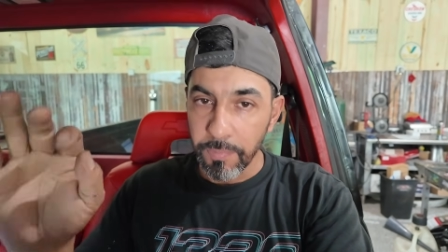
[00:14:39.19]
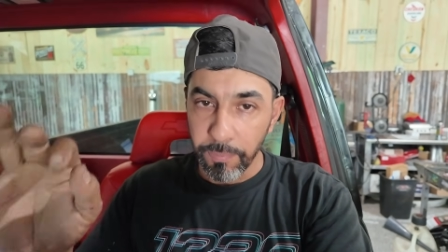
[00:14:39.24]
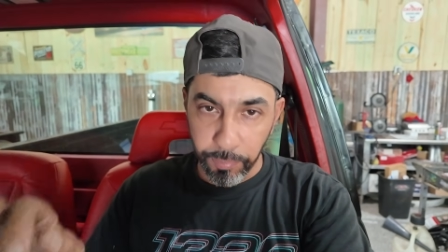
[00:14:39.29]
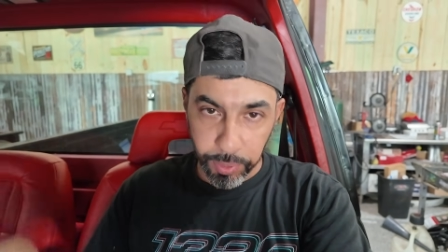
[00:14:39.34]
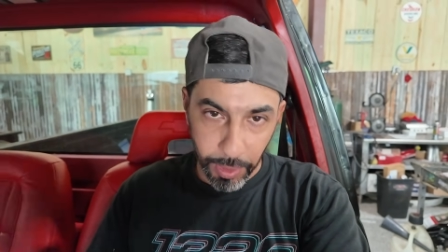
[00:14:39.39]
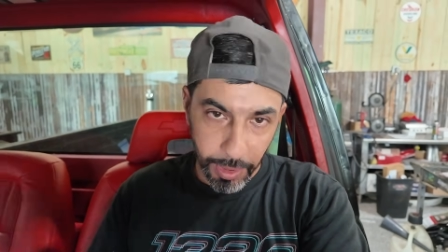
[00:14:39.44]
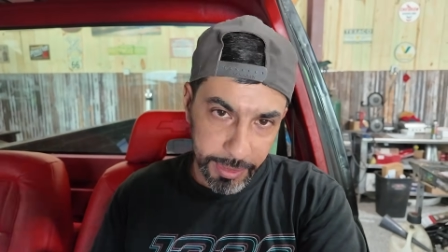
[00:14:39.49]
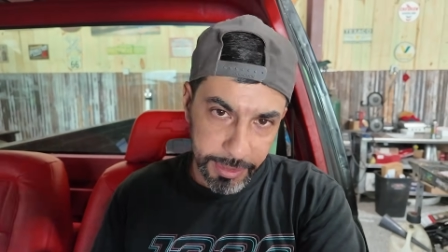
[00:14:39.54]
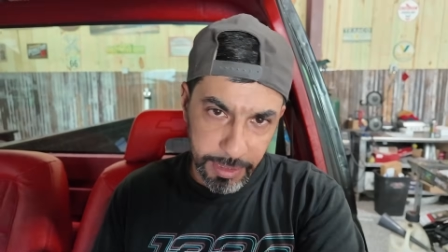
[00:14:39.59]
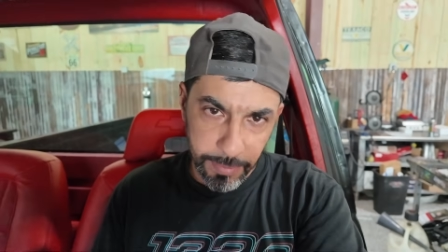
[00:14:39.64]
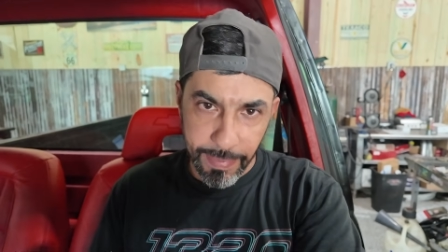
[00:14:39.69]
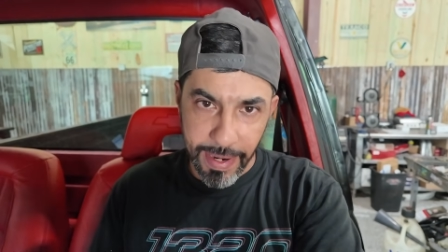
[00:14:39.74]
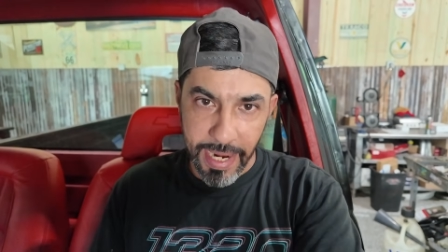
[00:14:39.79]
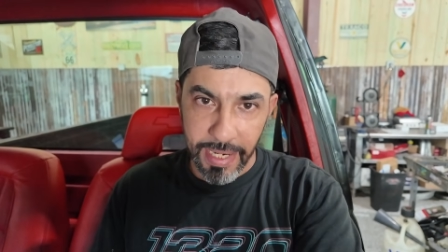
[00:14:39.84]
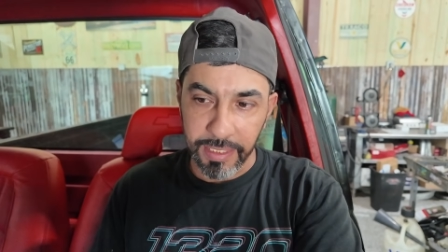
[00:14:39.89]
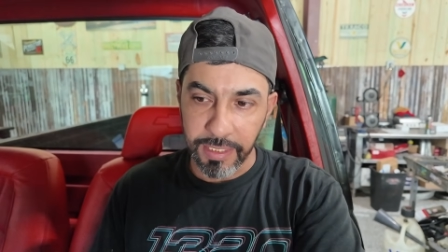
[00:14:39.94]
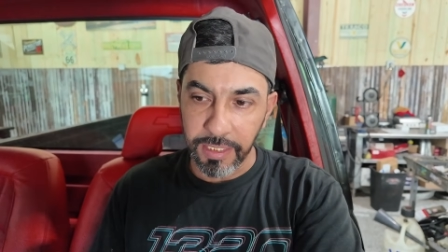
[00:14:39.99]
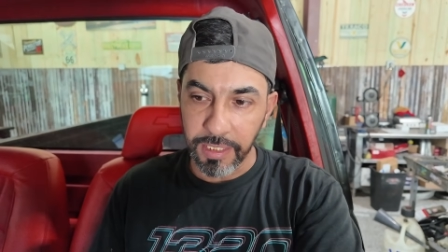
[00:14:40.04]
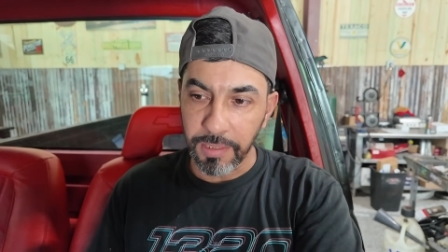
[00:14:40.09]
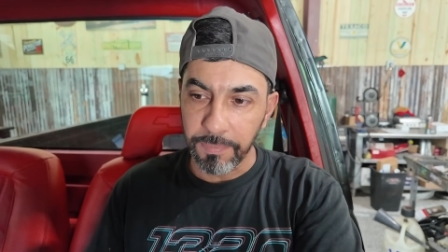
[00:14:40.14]
plugged it
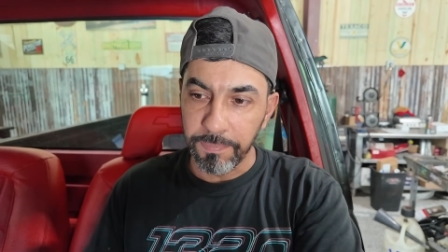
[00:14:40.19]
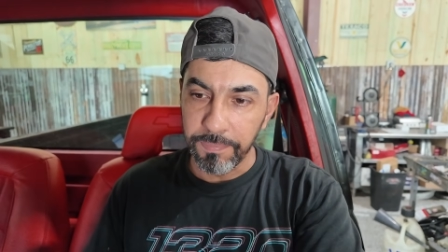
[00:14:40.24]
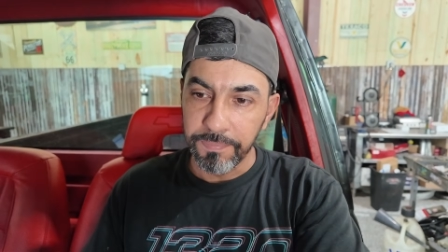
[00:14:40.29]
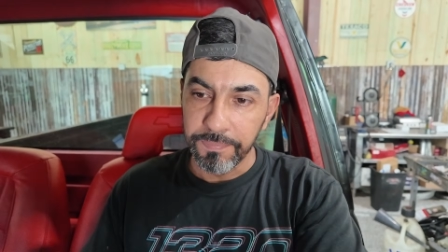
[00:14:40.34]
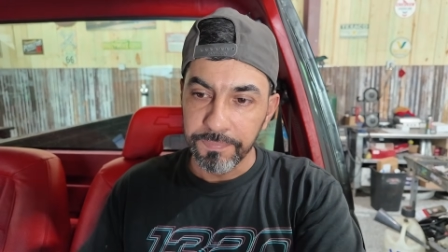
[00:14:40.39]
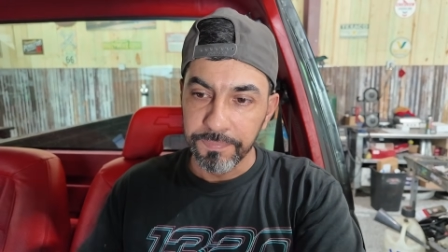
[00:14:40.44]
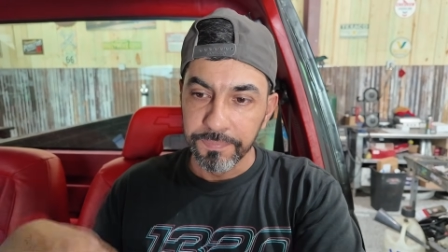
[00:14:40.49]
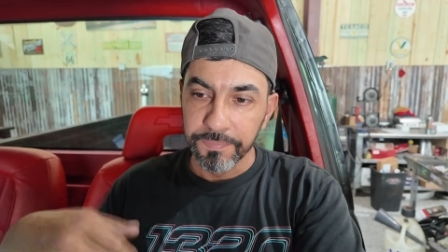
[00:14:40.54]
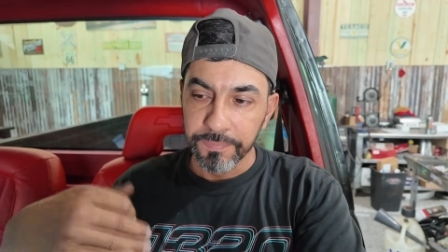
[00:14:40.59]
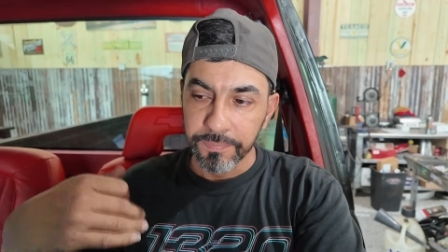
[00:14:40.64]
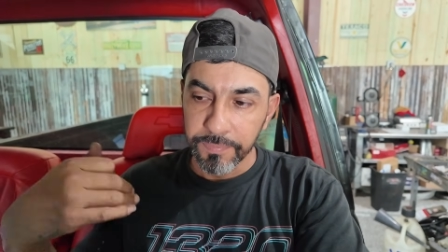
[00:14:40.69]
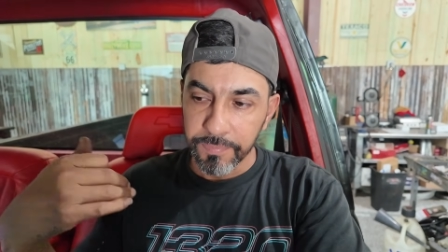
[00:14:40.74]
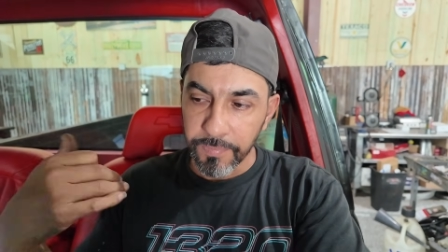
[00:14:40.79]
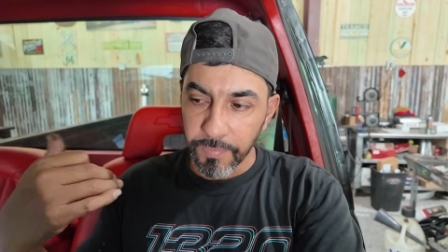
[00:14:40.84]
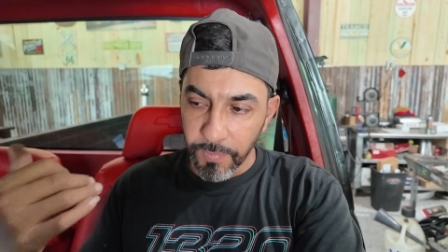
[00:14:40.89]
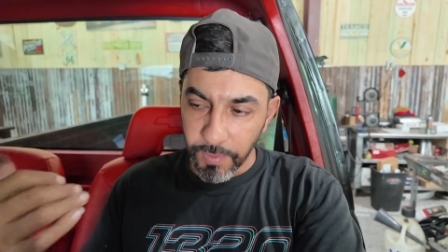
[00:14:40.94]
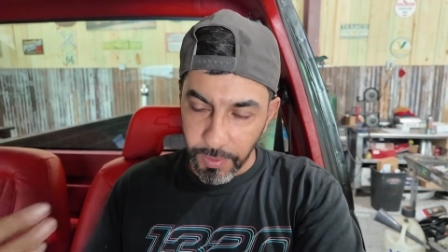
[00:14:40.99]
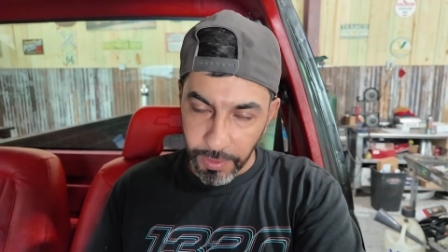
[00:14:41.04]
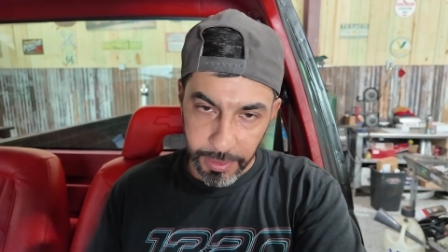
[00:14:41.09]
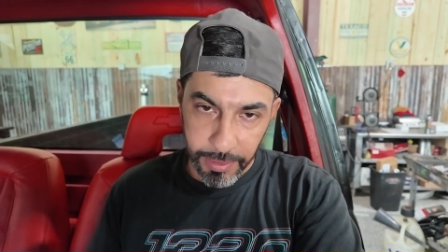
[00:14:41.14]
back up,
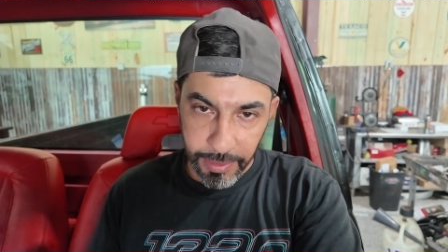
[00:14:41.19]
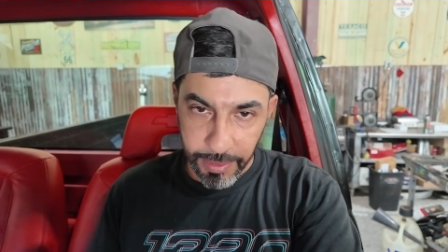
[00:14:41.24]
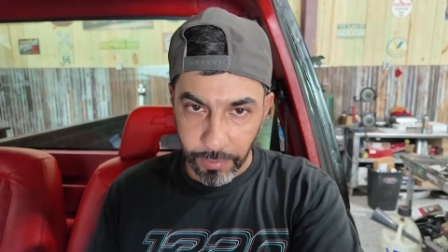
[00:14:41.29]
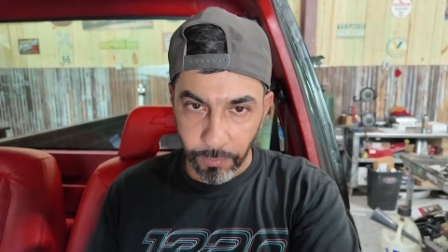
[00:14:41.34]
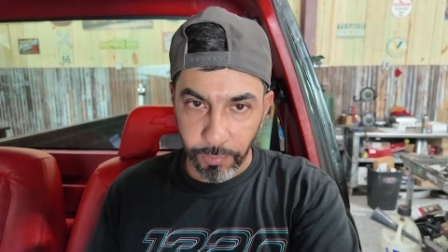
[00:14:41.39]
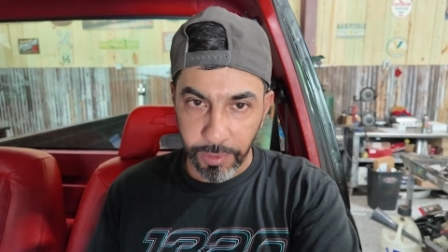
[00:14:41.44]
and then